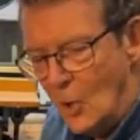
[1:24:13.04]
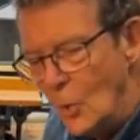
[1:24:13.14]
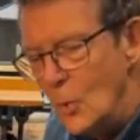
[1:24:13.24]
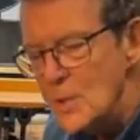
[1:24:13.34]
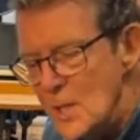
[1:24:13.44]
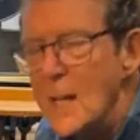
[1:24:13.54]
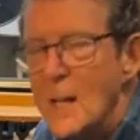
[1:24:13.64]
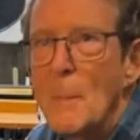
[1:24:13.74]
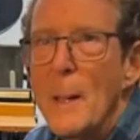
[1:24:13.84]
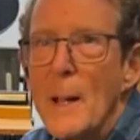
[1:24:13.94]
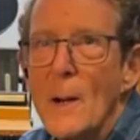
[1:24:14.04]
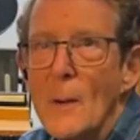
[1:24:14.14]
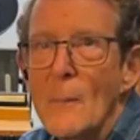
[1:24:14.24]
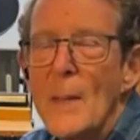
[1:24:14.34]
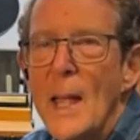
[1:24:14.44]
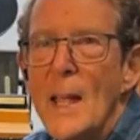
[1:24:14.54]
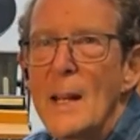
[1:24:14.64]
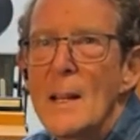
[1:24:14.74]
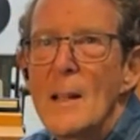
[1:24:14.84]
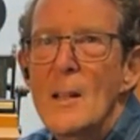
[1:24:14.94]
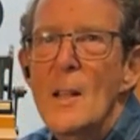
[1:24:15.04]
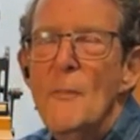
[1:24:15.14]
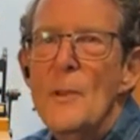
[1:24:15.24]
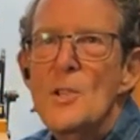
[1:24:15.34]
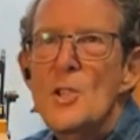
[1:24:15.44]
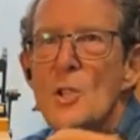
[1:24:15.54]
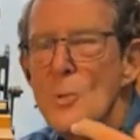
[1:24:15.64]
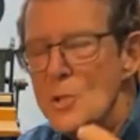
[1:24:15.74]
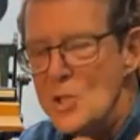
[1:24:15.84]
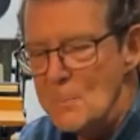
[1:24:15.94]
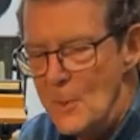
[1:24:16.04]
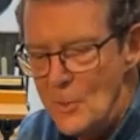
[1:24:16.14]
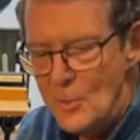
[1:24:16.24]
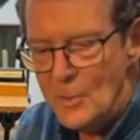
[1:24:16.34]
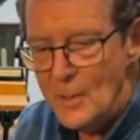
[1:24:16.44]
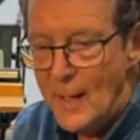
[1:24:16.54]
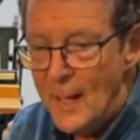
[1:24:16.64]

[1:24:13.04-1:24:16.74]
It holds ink better. And if it's too smooth,